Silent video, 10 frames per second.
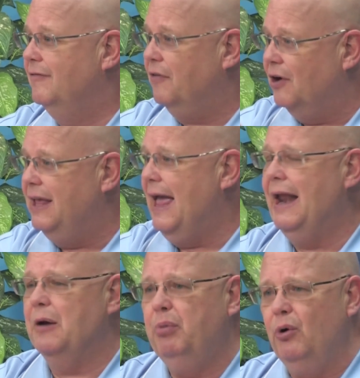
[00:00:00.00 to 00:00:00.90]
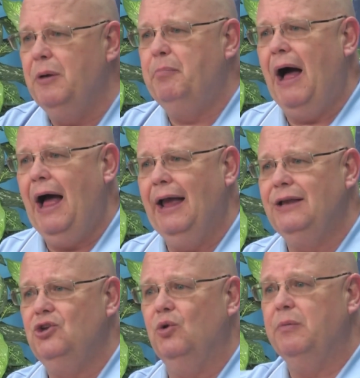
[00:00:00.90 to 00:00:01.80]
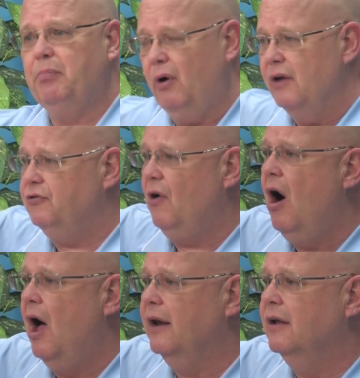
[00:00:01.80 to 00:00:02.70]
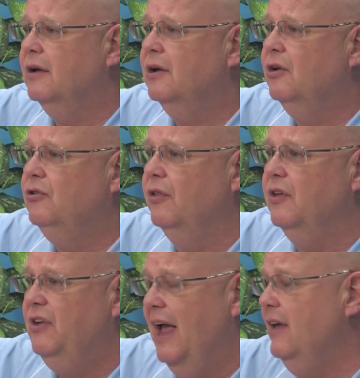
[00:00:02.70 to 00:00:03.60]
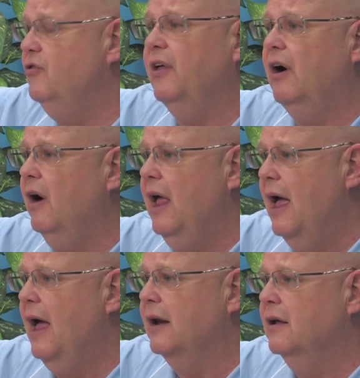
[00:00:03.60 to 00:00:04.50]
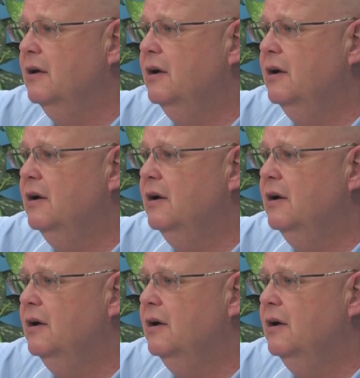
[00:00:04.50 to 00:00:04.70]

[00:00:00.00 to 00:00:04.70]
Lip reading: Forget it. Put it behind you and press on to the days that are ahead.